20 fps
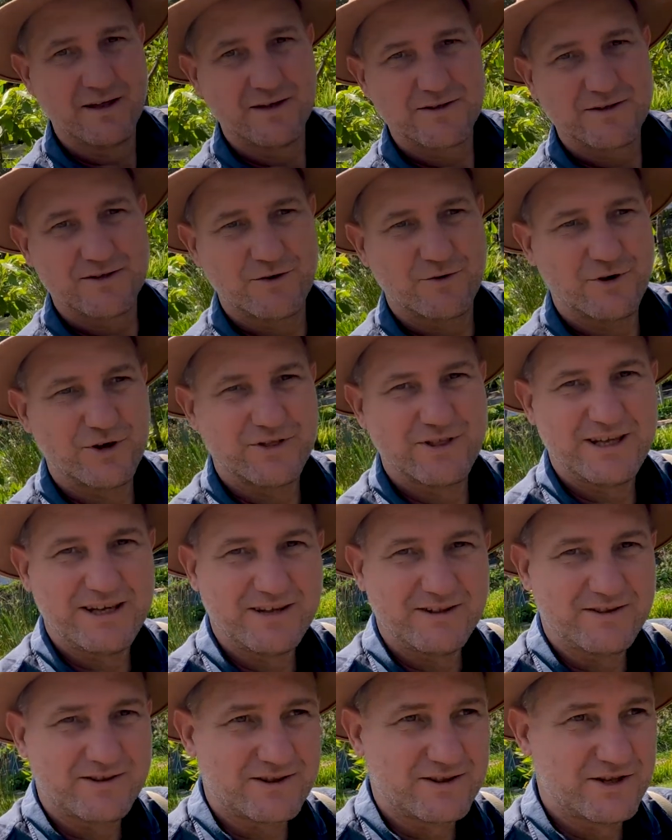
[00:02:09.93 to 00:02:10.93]
So we've got
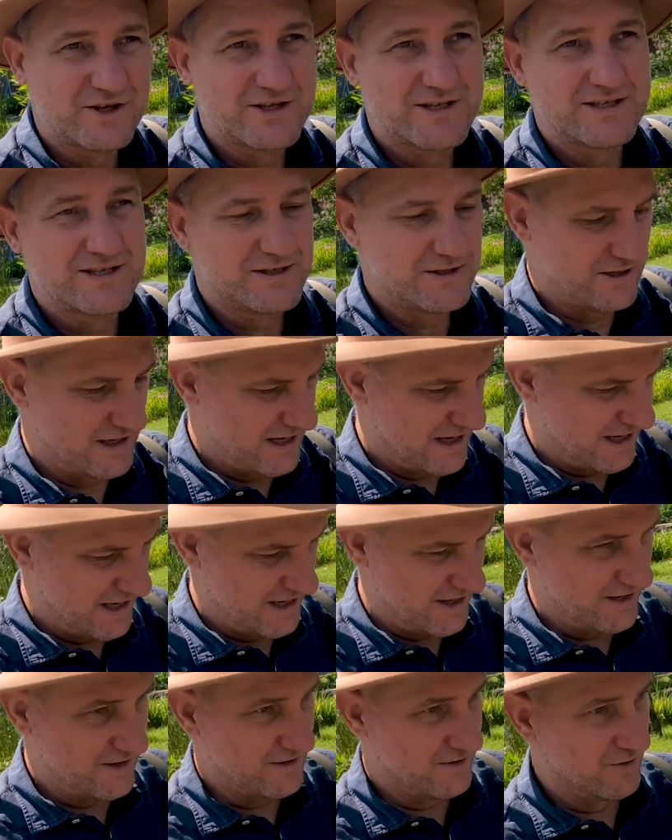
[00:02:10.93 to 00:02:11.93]
these. This is
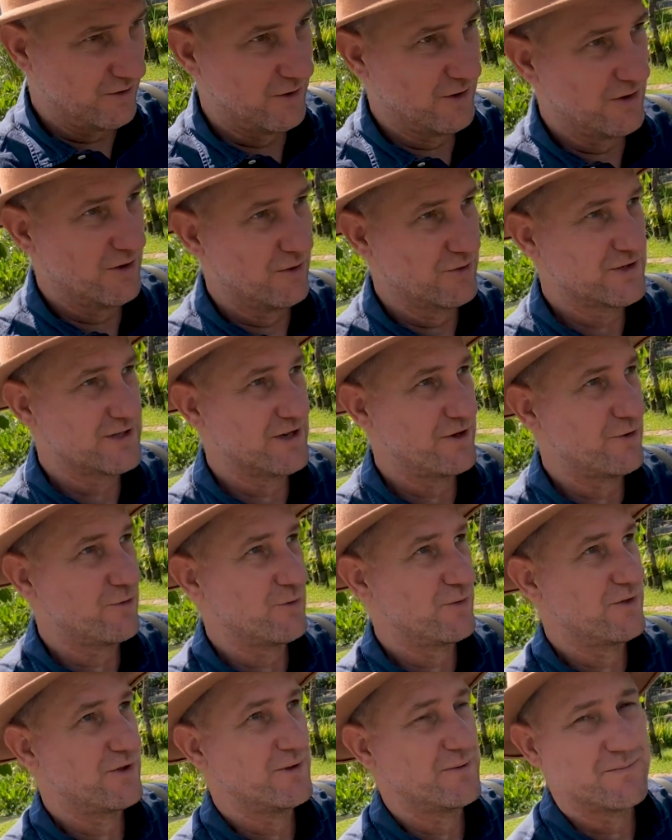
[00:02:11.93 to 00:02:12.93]

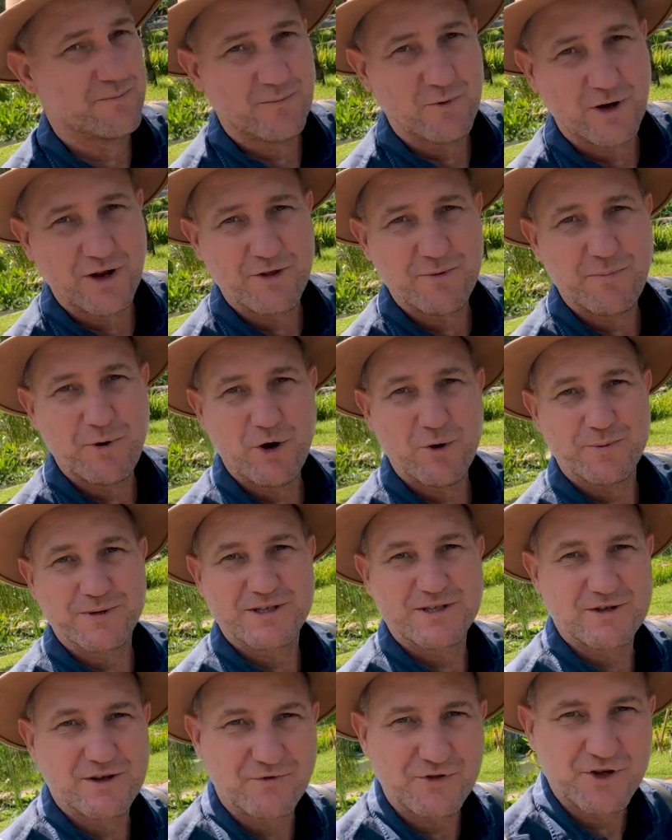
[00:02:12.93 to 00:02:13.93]
also one of the
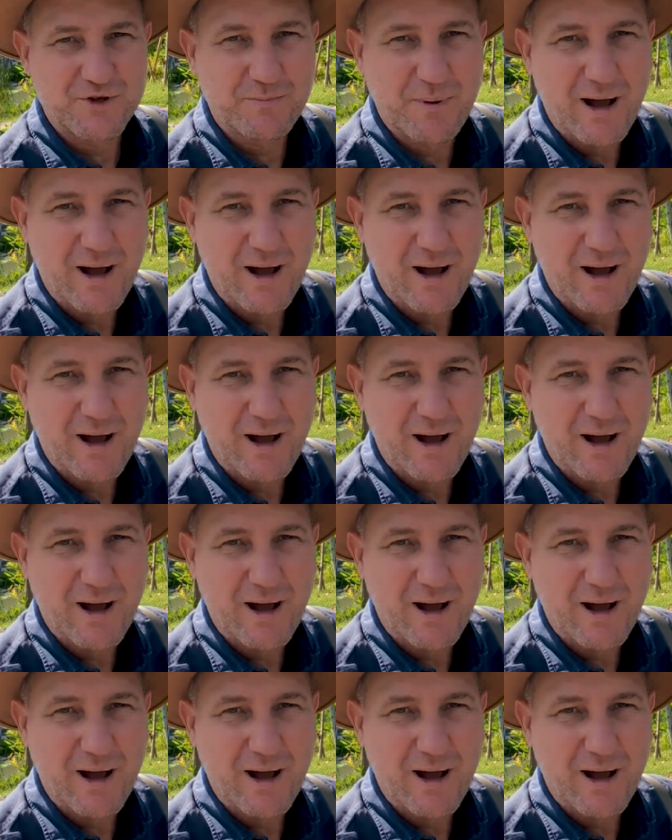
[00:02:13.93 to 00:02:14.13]
purposes of this